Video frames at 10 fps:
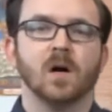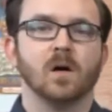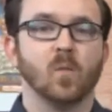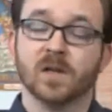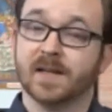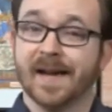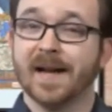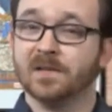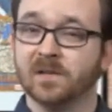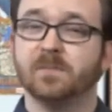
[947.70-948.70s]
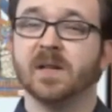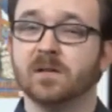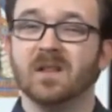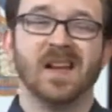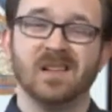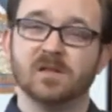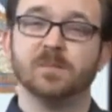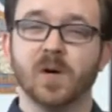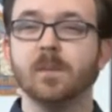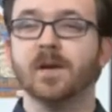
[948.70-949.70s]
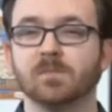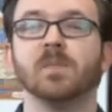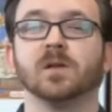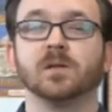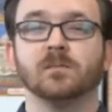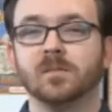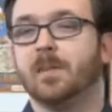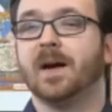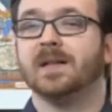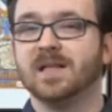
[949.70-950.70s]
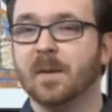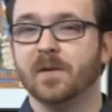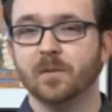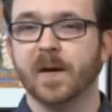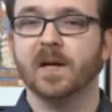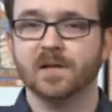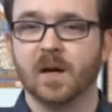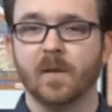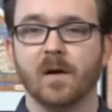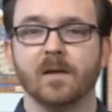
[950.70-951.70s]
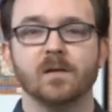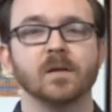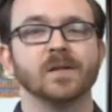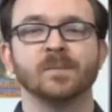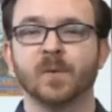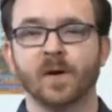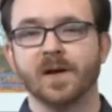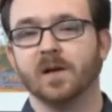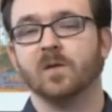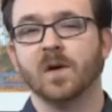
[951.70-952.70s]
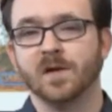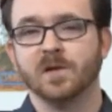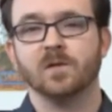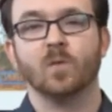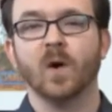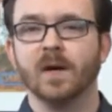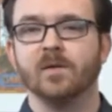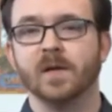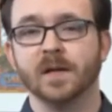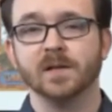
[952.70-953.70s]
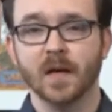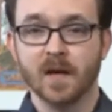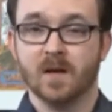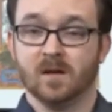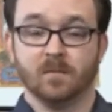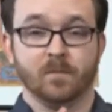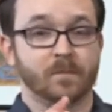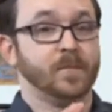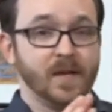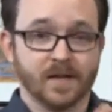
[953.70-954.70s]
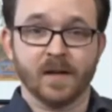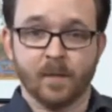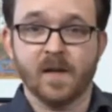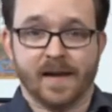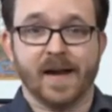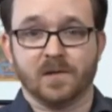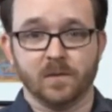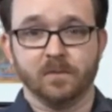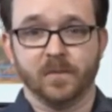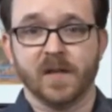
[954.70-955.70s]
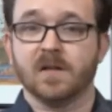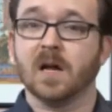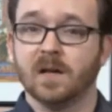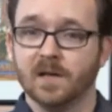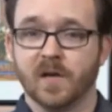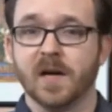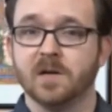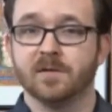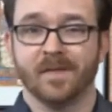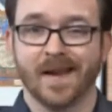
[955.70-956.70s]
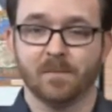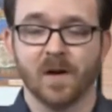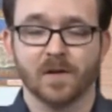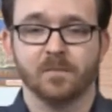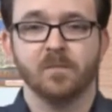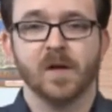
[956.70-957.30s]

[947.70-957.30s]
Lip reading: Once the castle's built, the castle's pretty much built. They might slap a new paint job on it or a temporary decoration or whatever it is, but it's going to be the castle. It's not going to change that much.